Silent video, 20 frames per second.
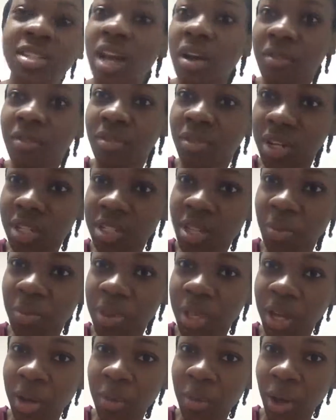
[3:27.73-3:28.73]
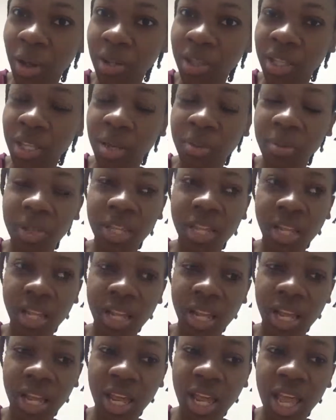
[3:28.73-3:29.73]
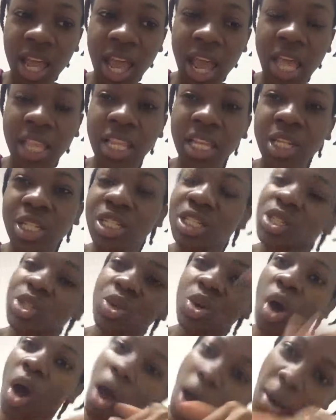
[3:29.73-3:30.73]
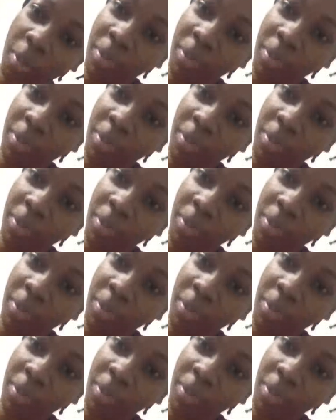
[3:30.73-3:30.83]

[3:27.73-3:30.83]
discovering something about them, and then you just